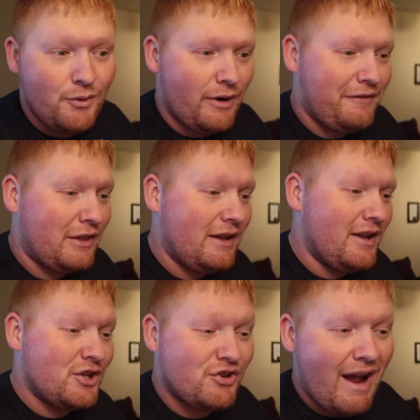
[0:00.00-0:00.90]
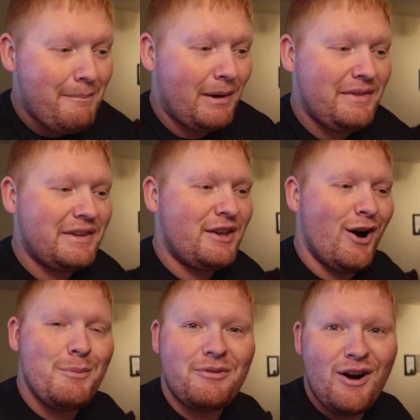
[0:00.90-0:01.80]
we're gonna have to strap on the
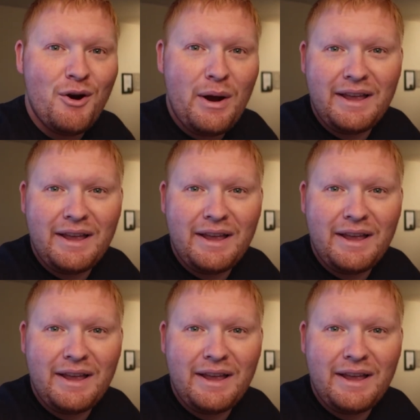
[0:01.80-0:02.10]
GoPro